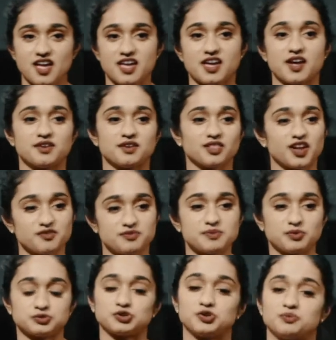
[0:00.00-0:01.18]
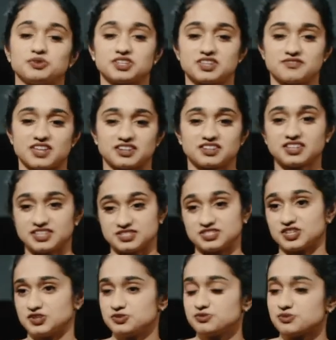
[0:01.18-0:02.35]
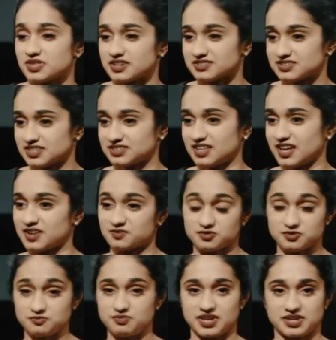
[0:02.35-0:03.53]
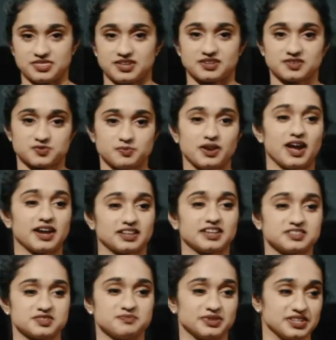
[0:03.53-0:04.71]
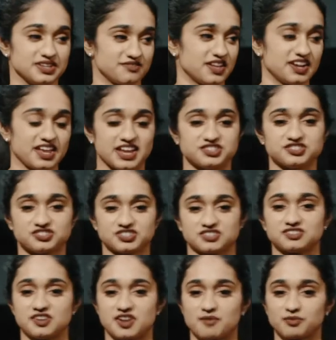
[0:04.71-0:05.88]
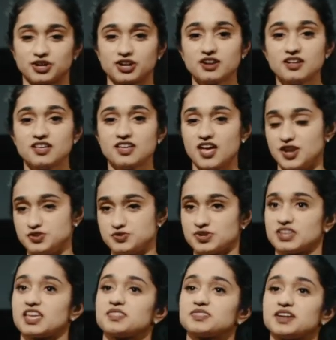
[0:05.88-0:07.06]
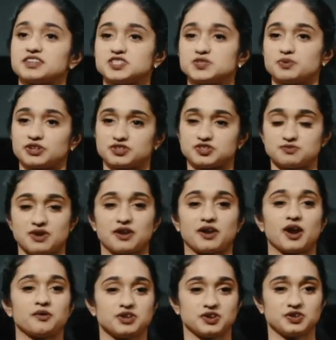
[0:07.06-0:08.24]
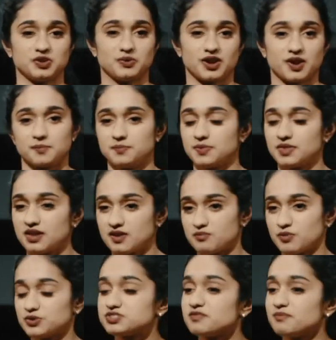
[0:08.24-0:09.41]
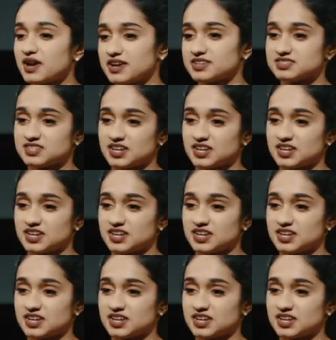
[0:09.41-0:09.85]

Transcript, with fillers: And a lot of people don't believe that kids can do things like that, big things. But I'd like to believe that age is just a number, and you can get that experience no matter how young you are. Most of my